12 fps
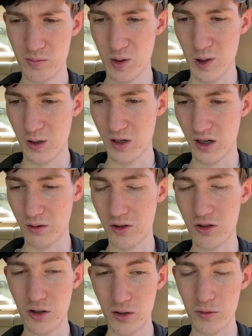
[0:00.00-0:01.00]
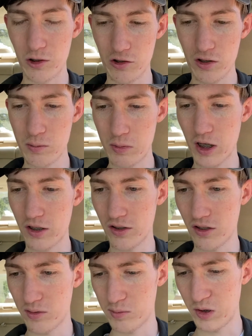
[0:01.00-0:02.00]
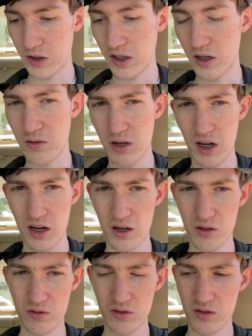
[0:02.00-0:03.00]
But I'm going to start the process. I'm pulling that out right now.